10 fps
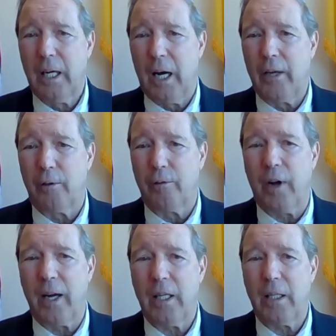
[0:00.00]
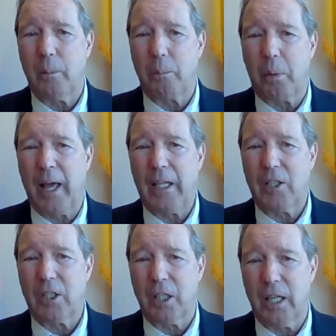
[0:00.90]
underfunding that
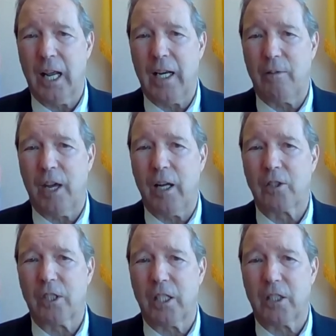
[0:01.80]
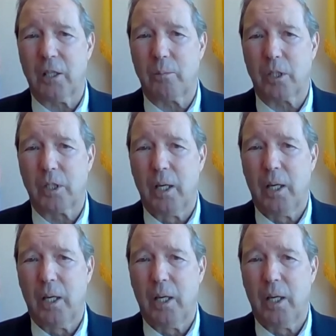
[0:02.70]
plagues Native health systems.